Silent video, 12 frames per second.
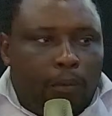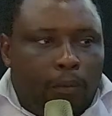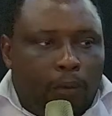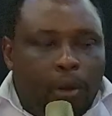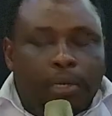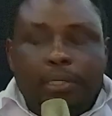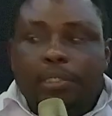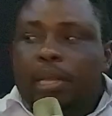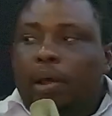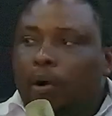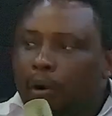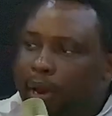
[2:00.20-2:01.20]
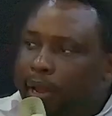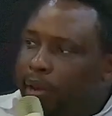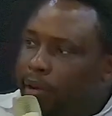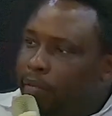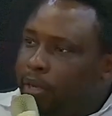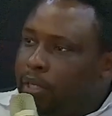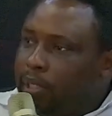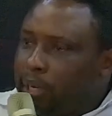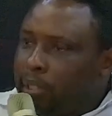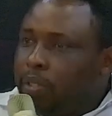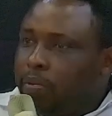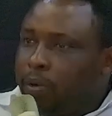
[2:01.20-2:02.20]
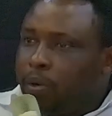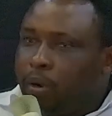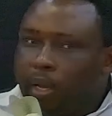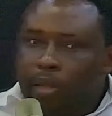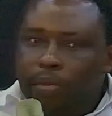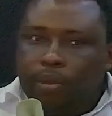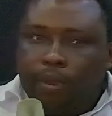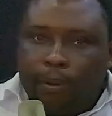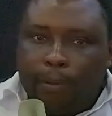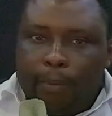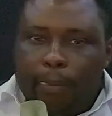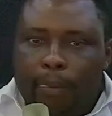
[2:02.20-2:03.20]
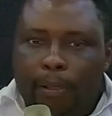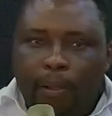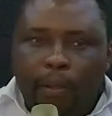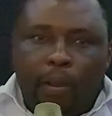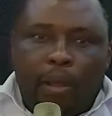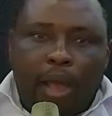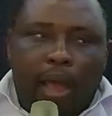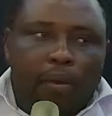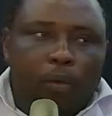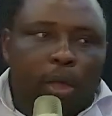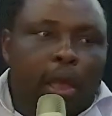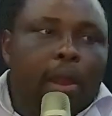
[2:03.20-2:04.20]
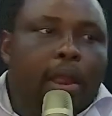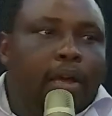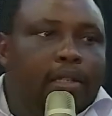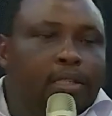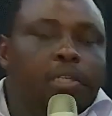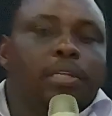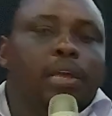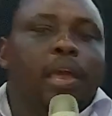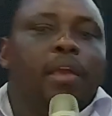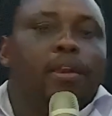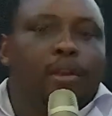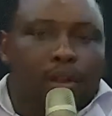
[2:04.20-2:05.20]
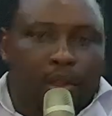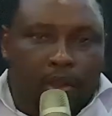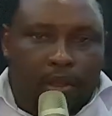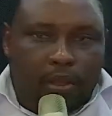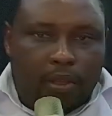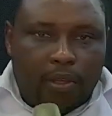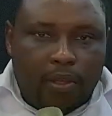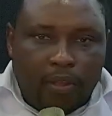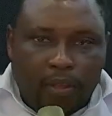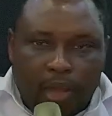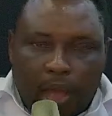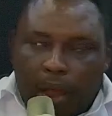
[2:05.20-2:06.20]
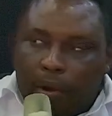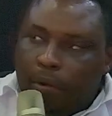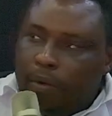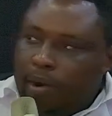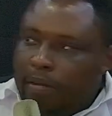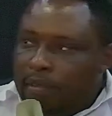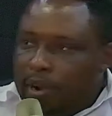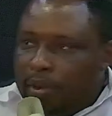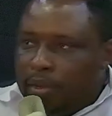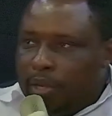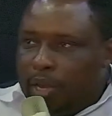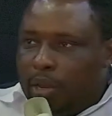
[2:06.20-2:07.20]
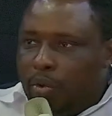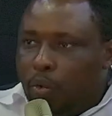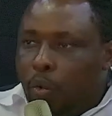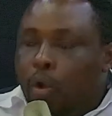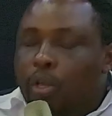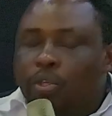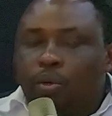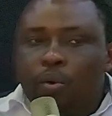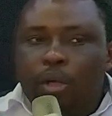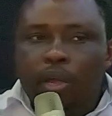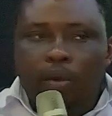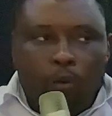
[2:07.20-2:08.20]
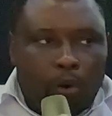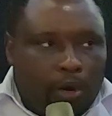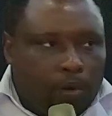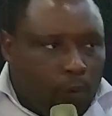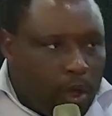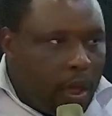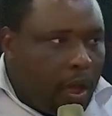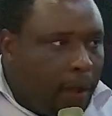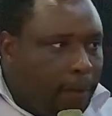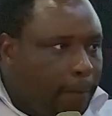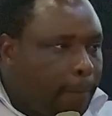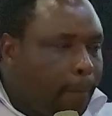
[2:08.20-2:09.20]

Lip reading: what is the origin of extensible knowledge and where does it end along the value chain. Who is doing what where?